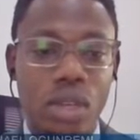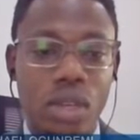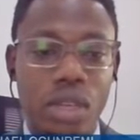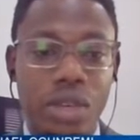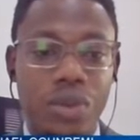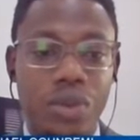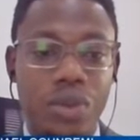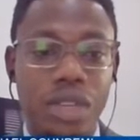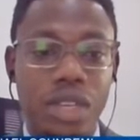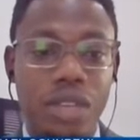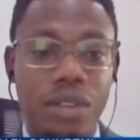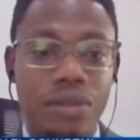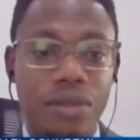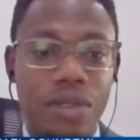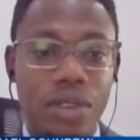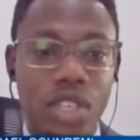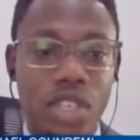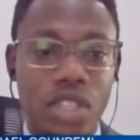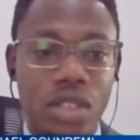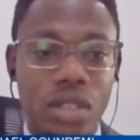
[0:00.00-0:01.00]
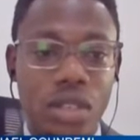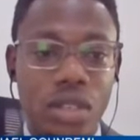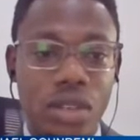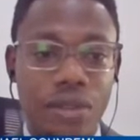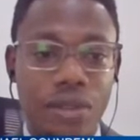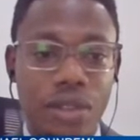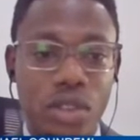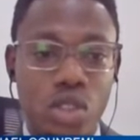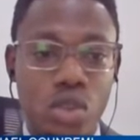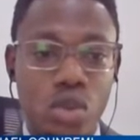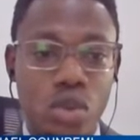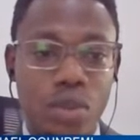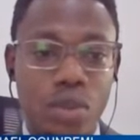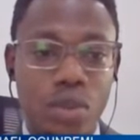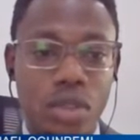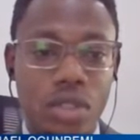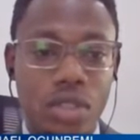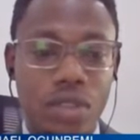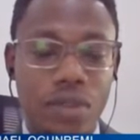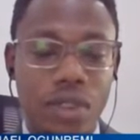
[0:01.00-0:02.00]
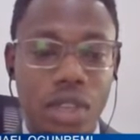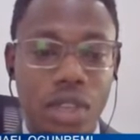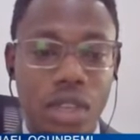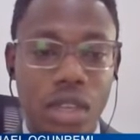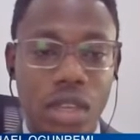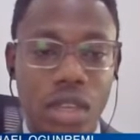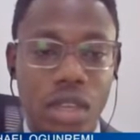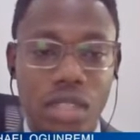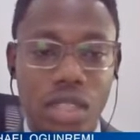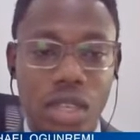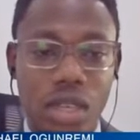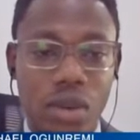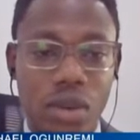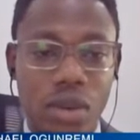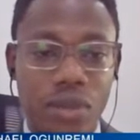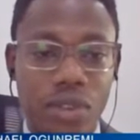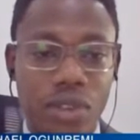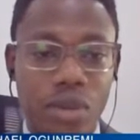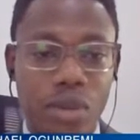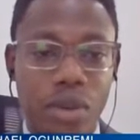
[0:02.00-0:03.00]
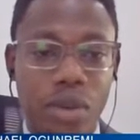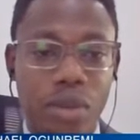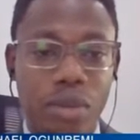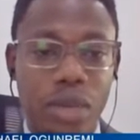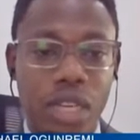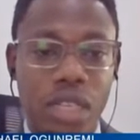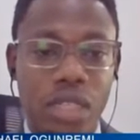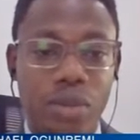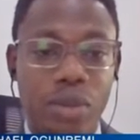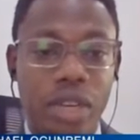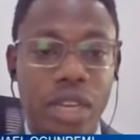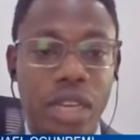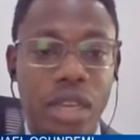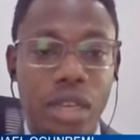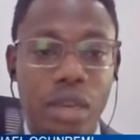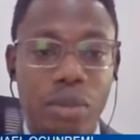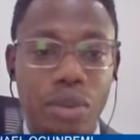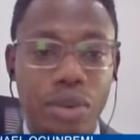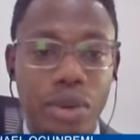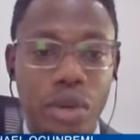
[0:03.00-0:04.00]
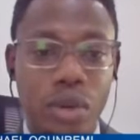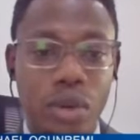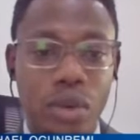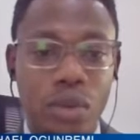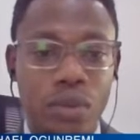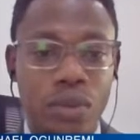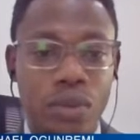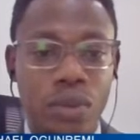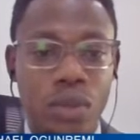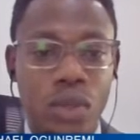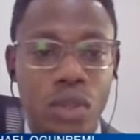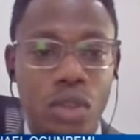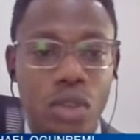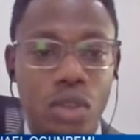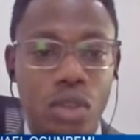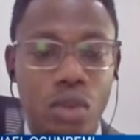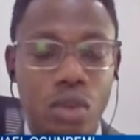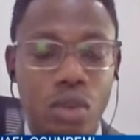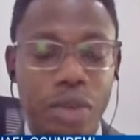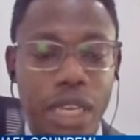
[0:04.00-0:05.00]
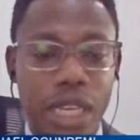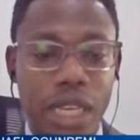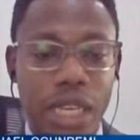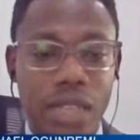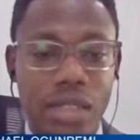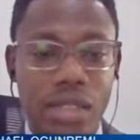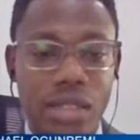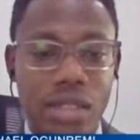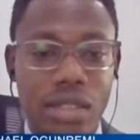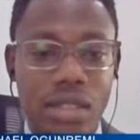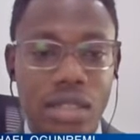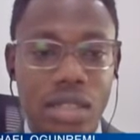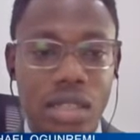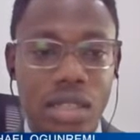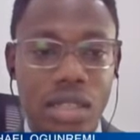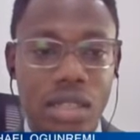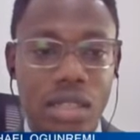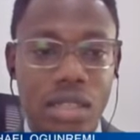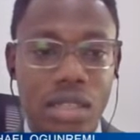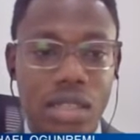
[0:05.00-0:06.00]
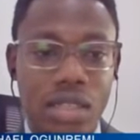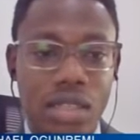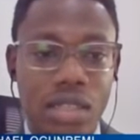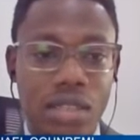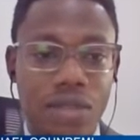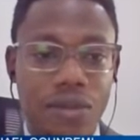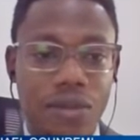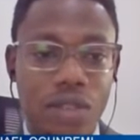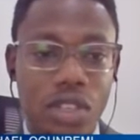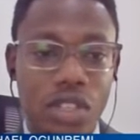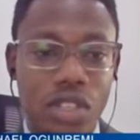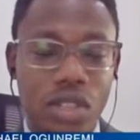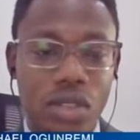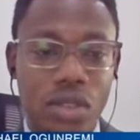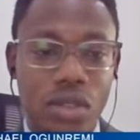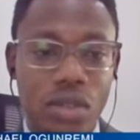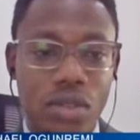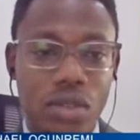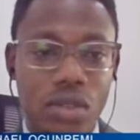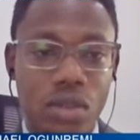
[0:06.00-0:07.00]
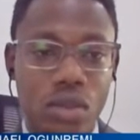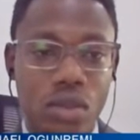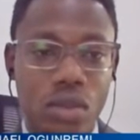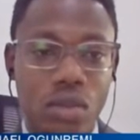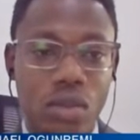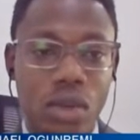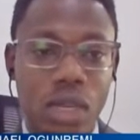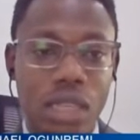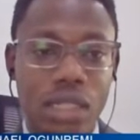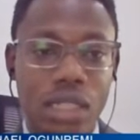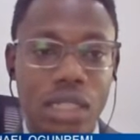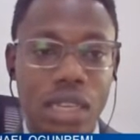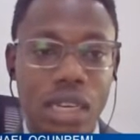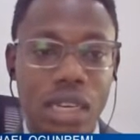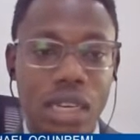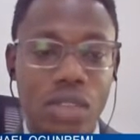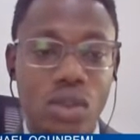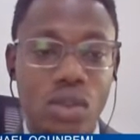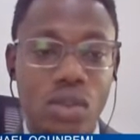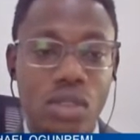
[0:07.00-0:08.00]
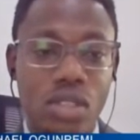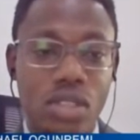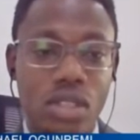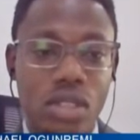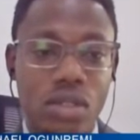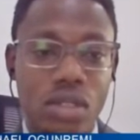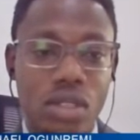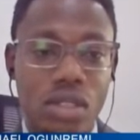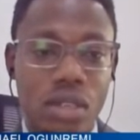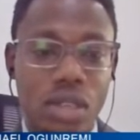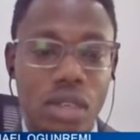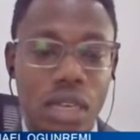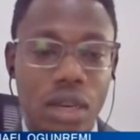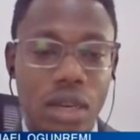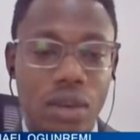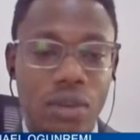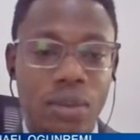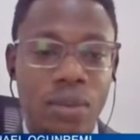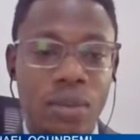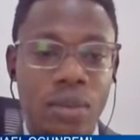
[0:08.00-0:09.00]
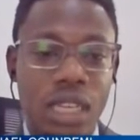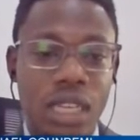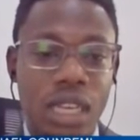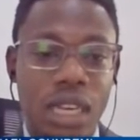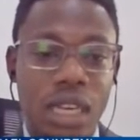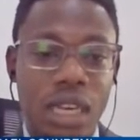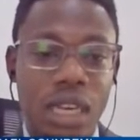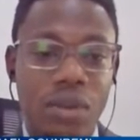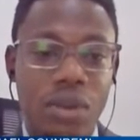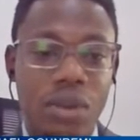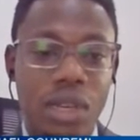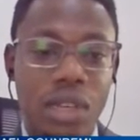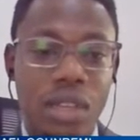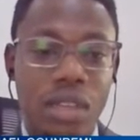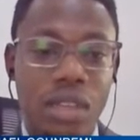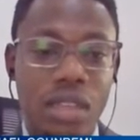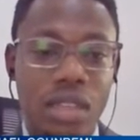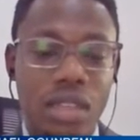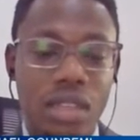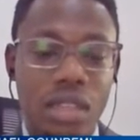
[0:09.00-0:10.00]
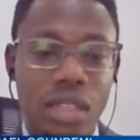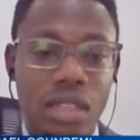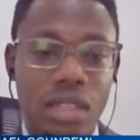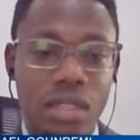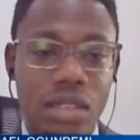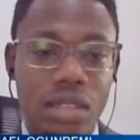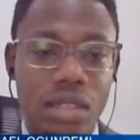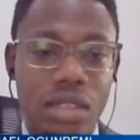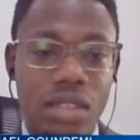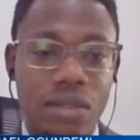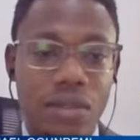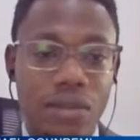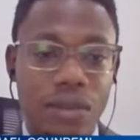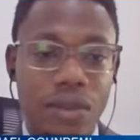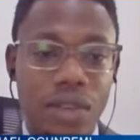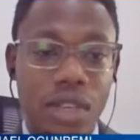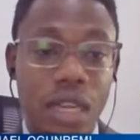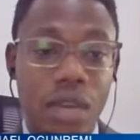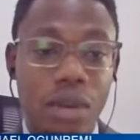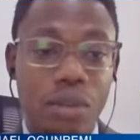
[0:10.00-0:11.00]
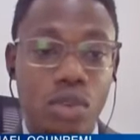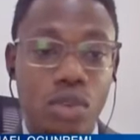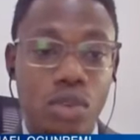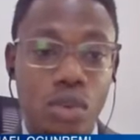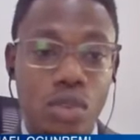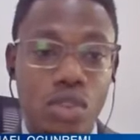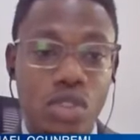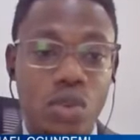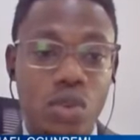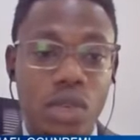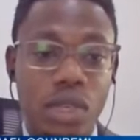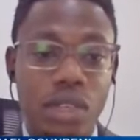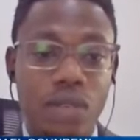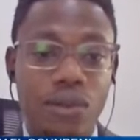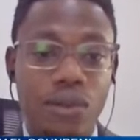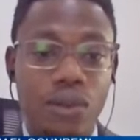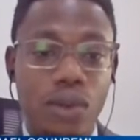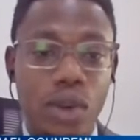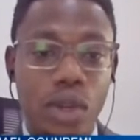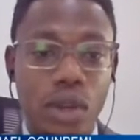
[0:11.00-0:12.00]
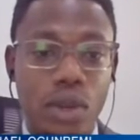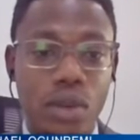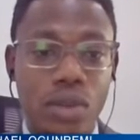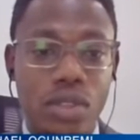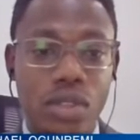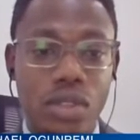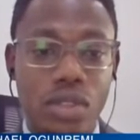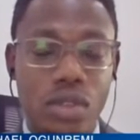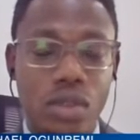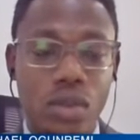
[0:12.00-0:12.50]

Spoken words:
reinflation in the first 3 months of the year, January, February, March. By April, we began to see the disinflation, and that has continued to now. And I really think that, yes, growth really falls,